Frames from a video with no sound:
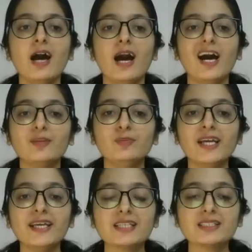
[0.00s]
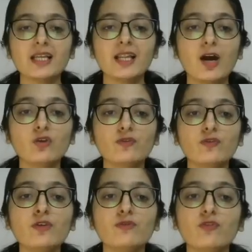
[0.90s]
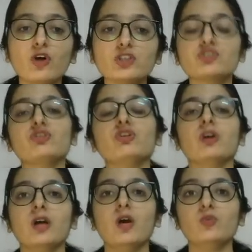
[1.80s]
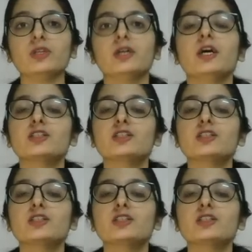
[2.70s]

RBI has allowed for vostro account.